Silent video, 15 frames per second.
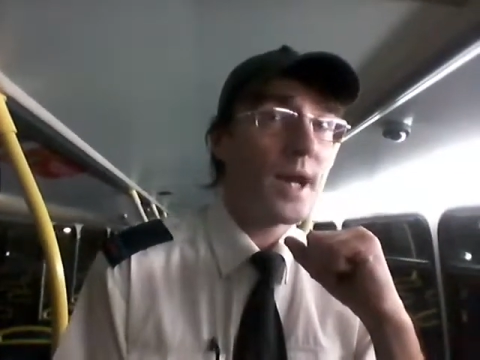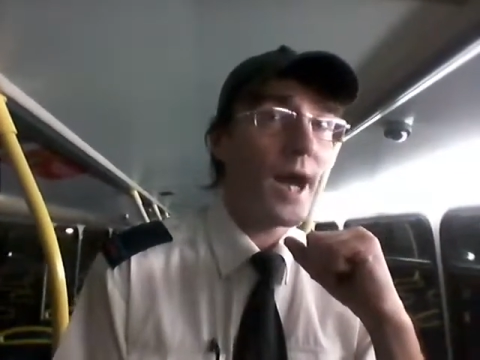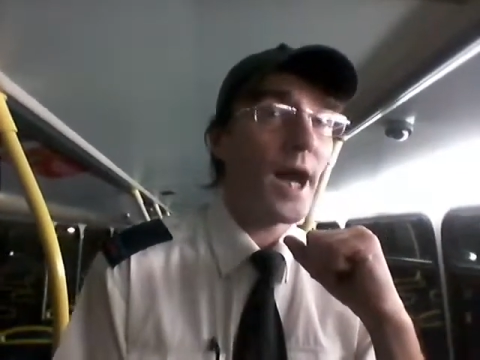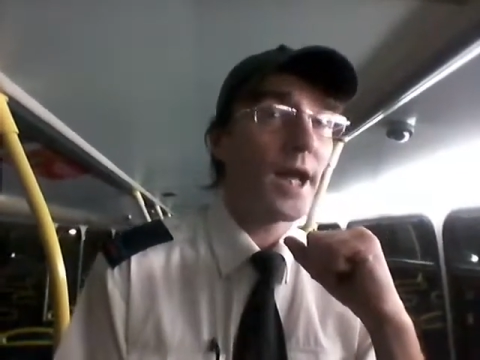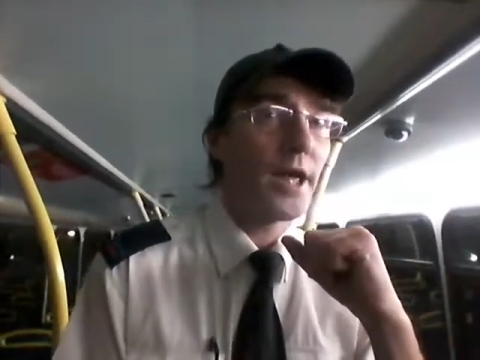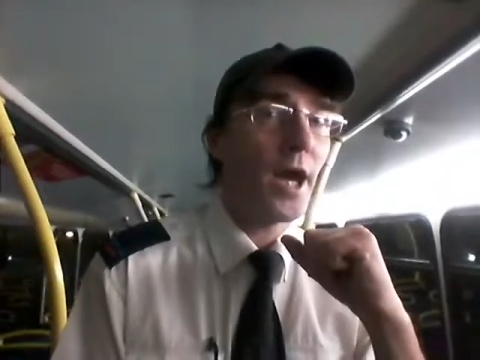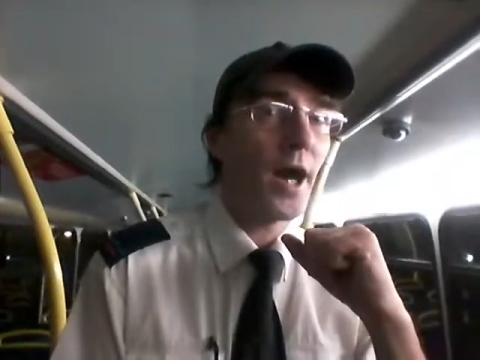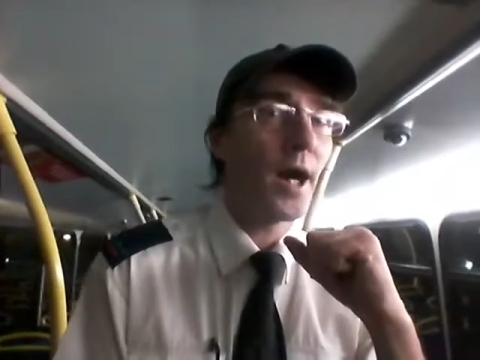
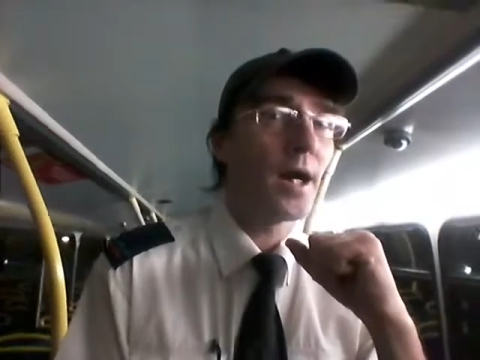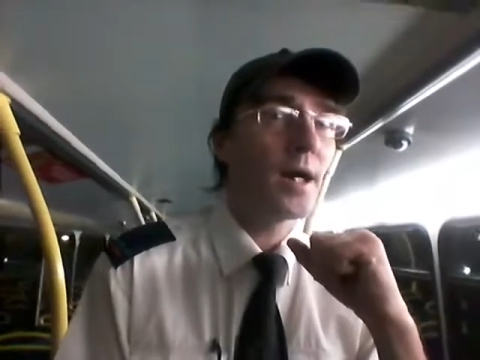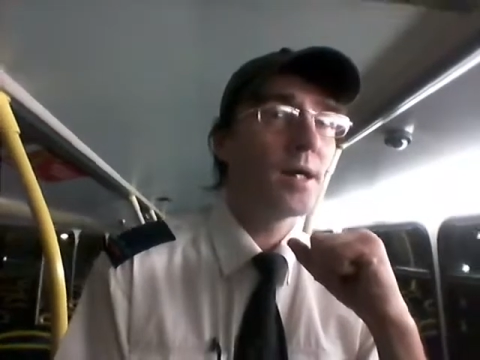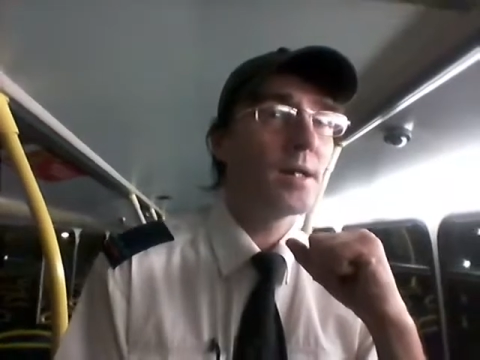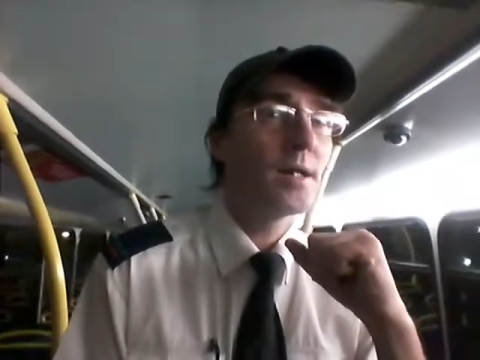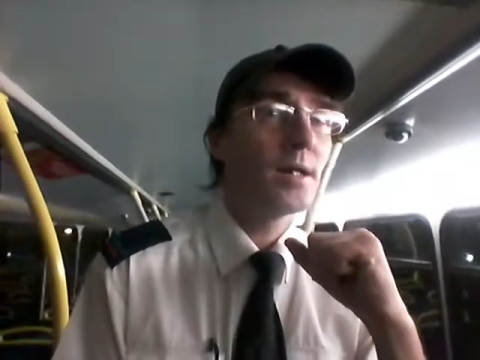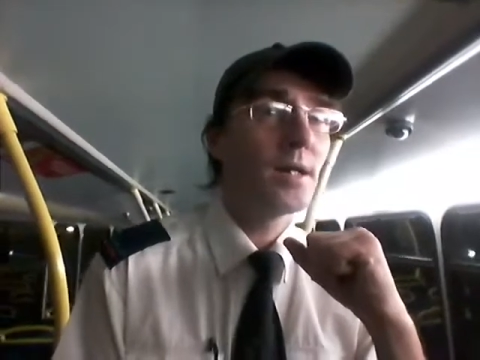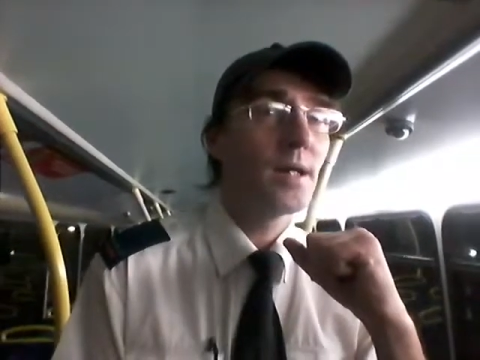Adia,
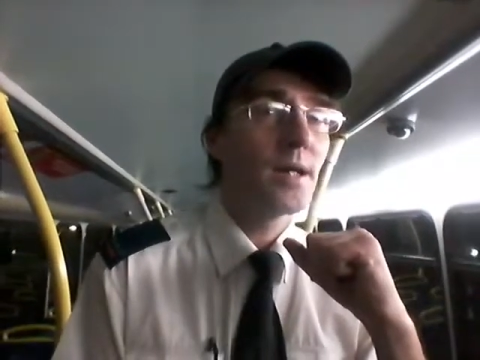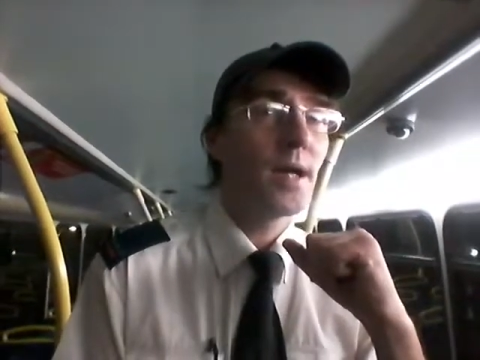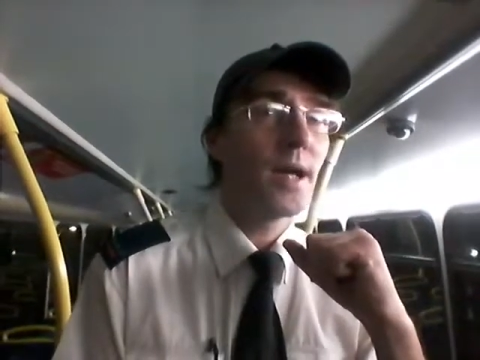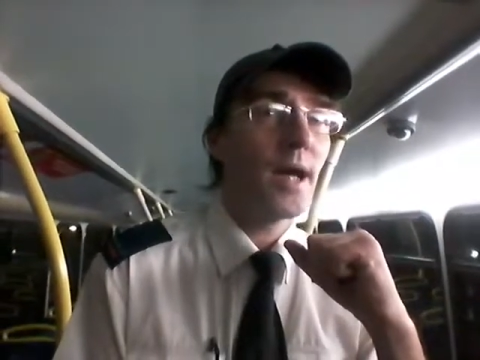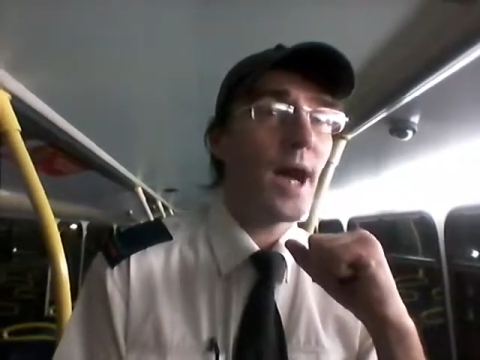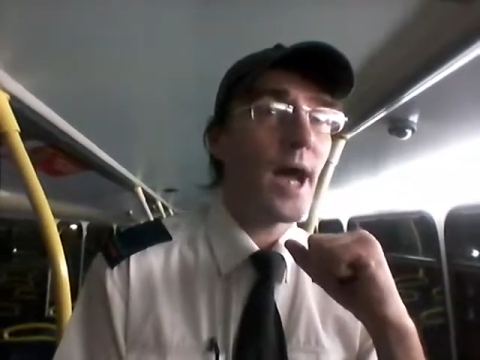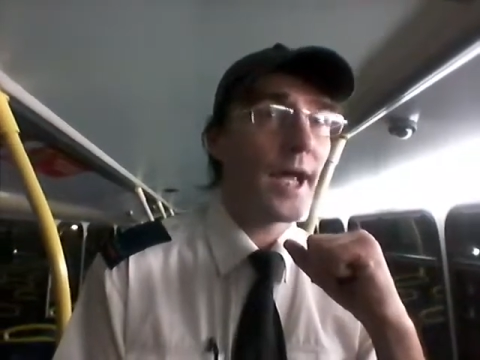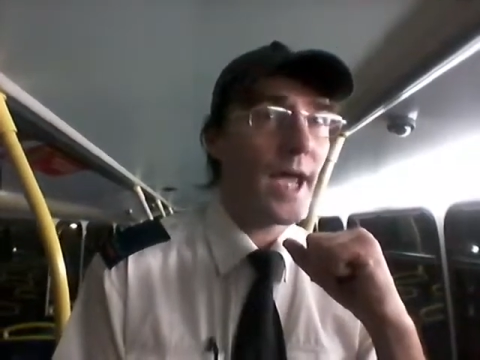
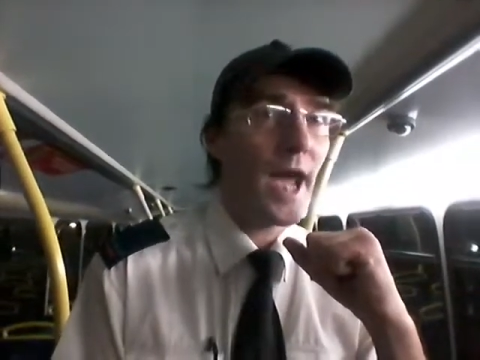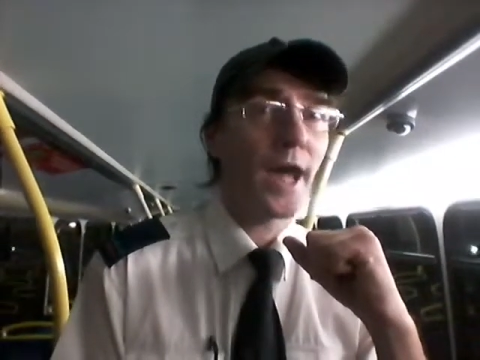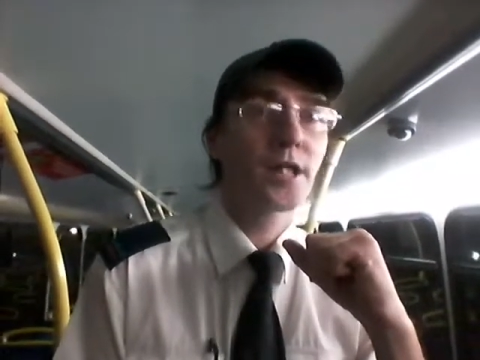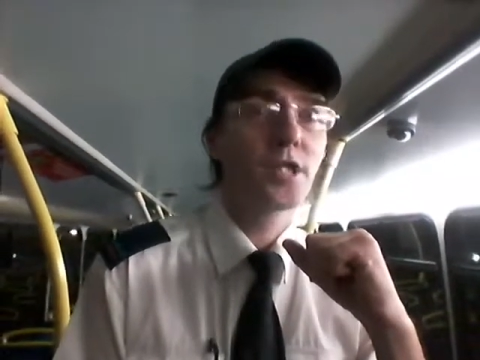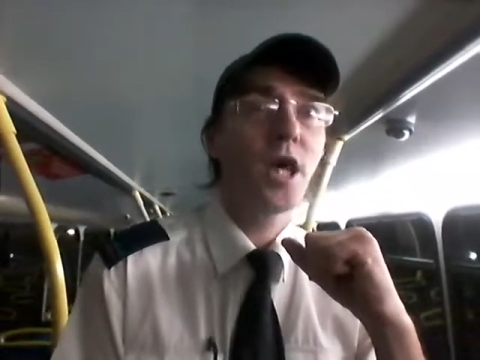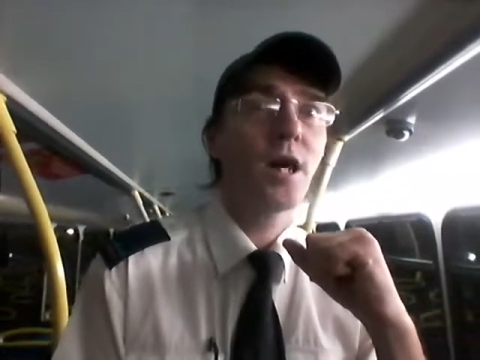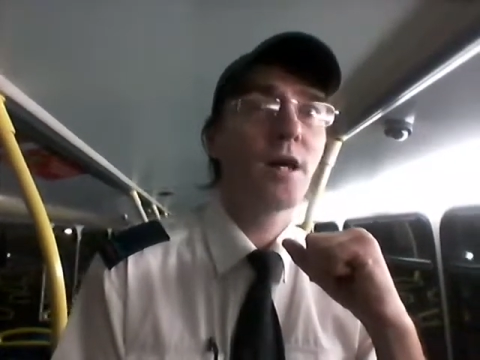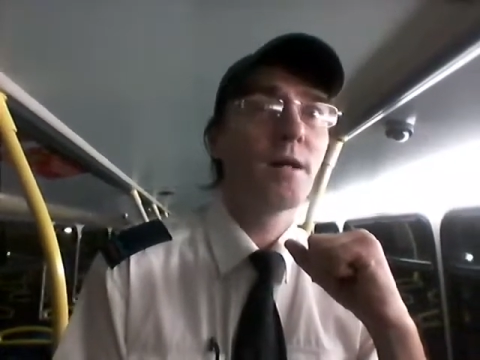I
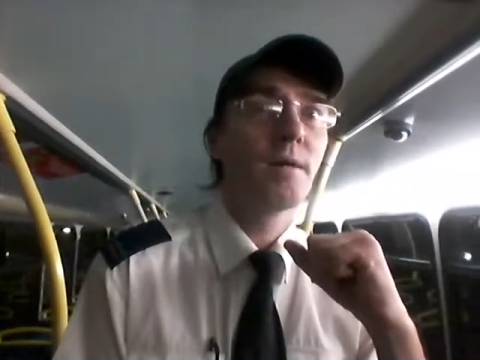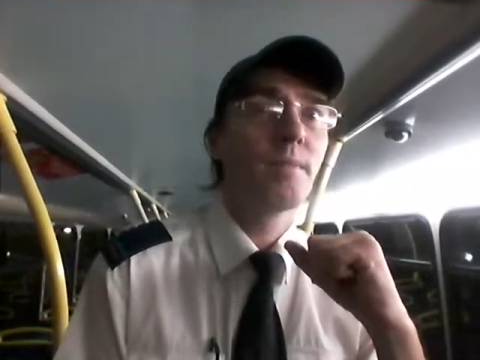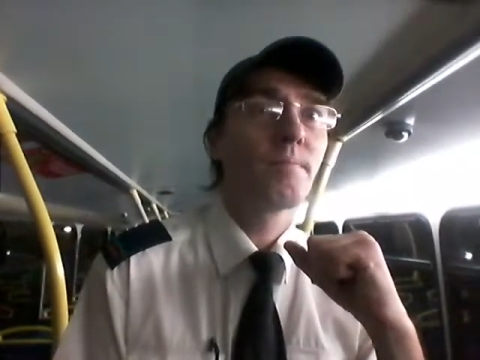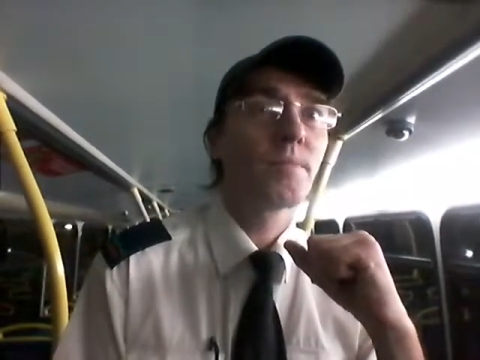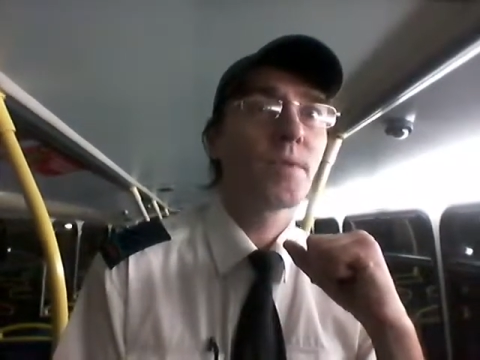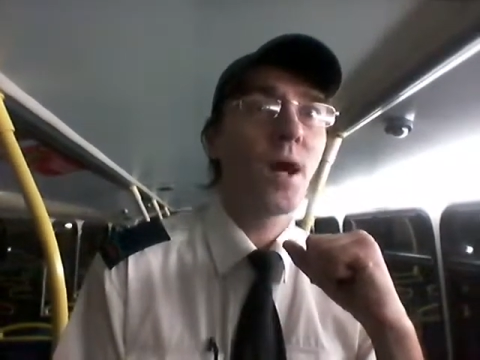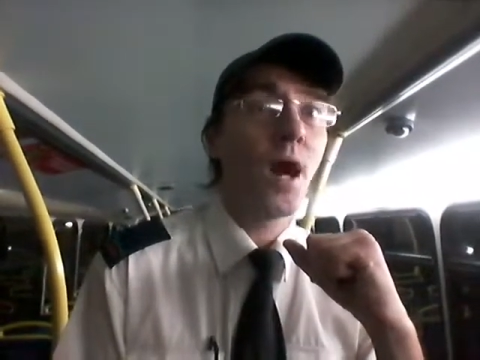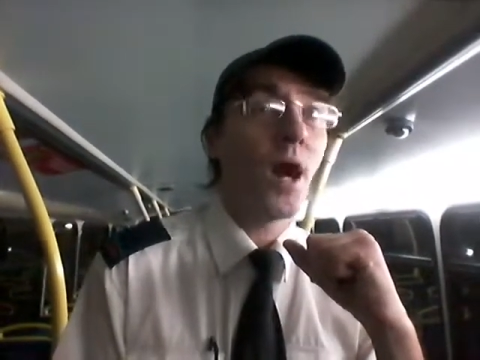catch her
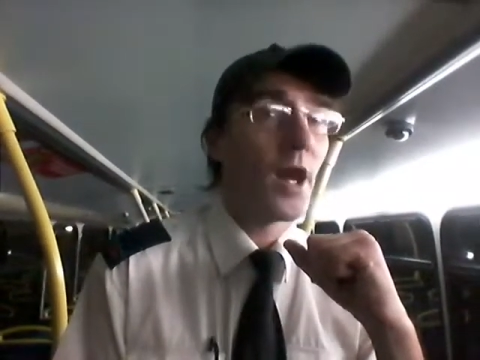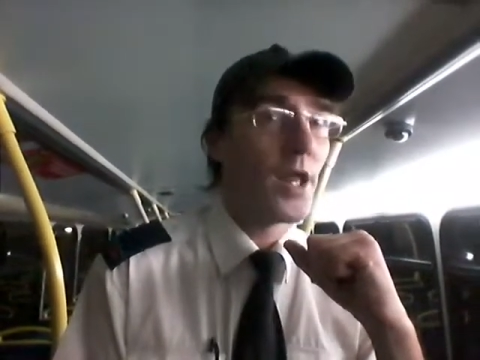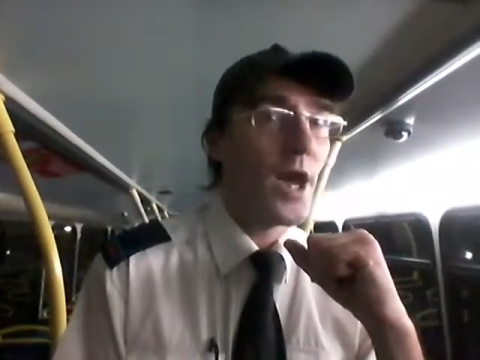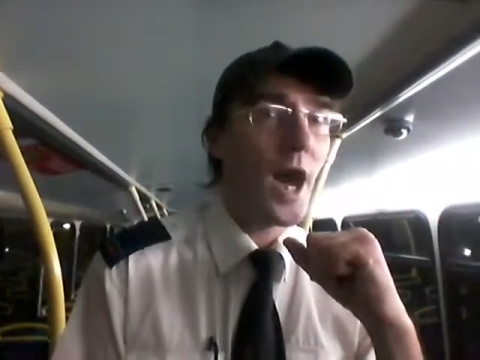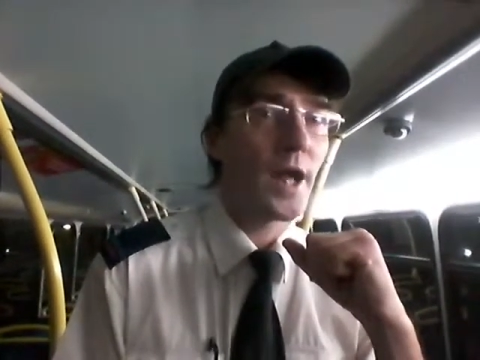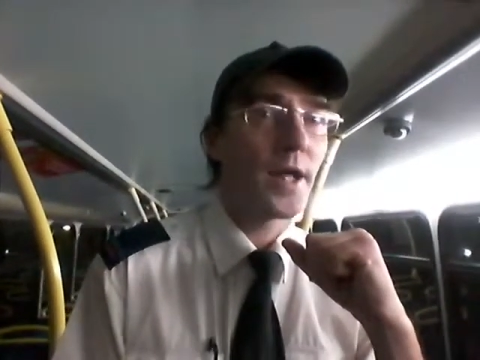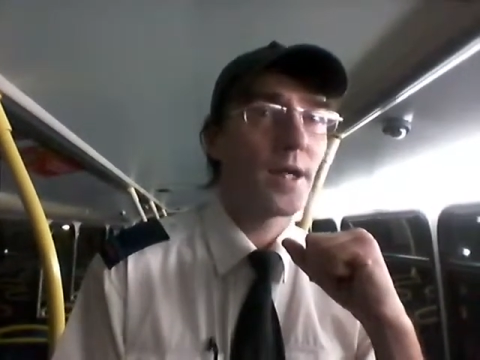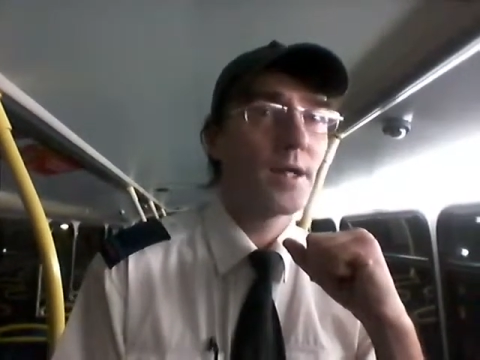or
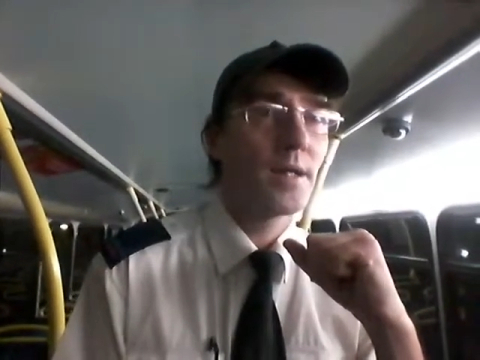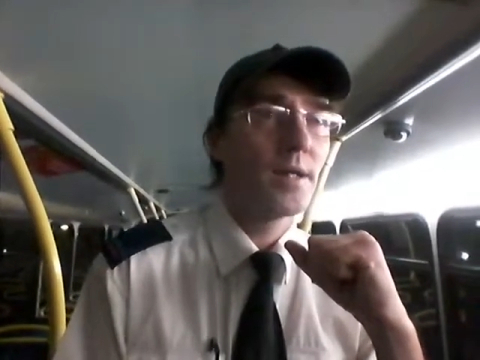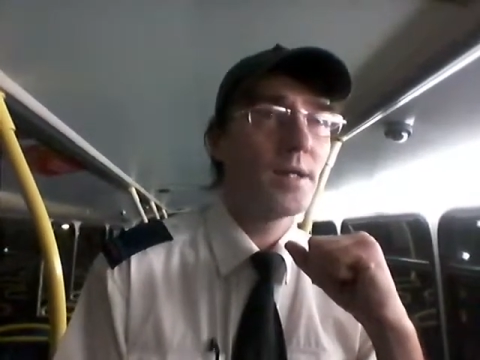not.